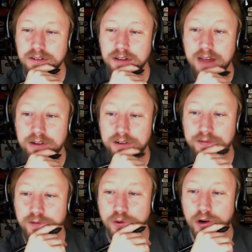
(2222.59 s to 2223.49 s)
ever
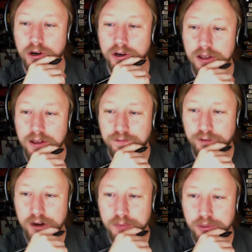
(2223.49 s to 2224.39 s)
for
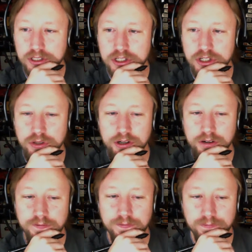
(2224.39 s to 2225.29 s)
Freddie Prinze
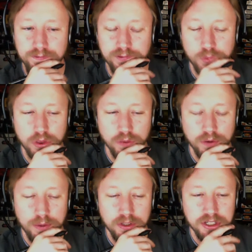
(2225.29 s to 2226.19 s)
Jr. for the
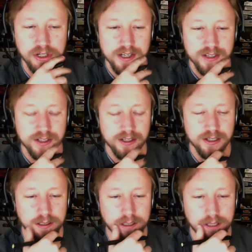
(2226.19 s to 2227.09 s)
Rebel series,
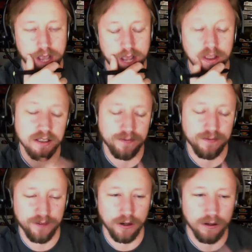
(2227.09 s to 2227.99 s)
at least
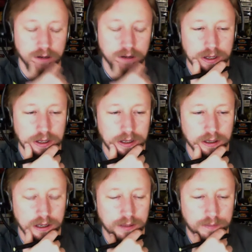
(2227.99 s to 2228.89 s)
for
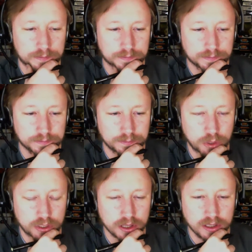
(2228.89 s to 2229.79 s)

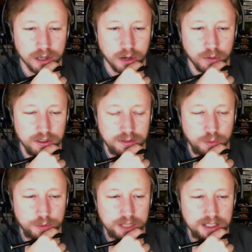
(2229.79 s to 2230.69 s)
most of the Star Wars
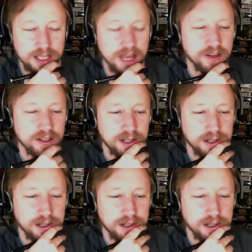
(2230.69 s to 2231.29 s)
websites I visit.